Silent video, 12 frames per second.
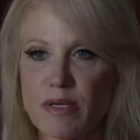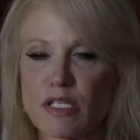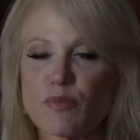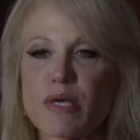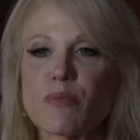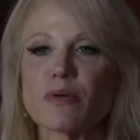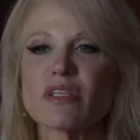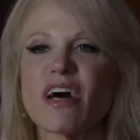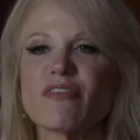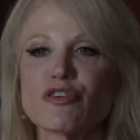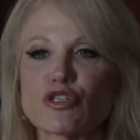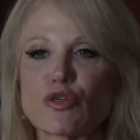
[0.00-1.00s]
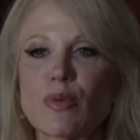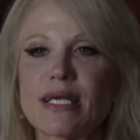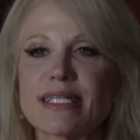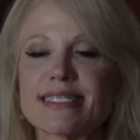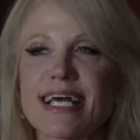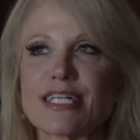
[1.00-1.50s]
Because people love your
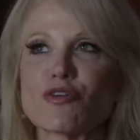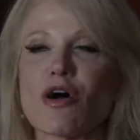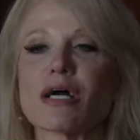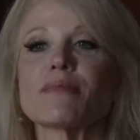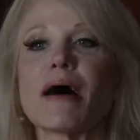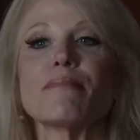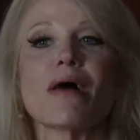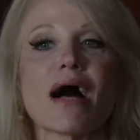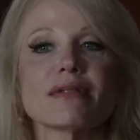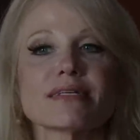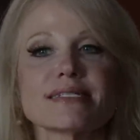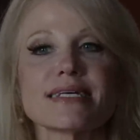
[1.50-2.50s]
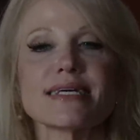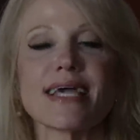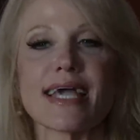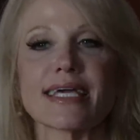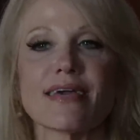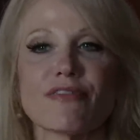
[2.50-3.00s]
tweets that talk about policy
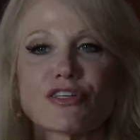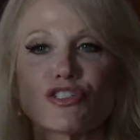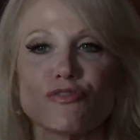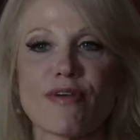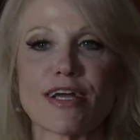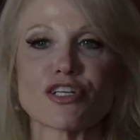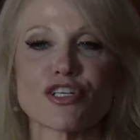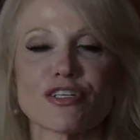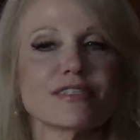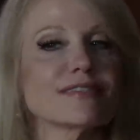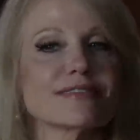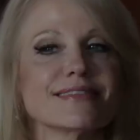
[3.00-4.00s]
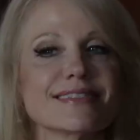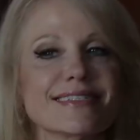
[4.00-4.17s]
and give us directional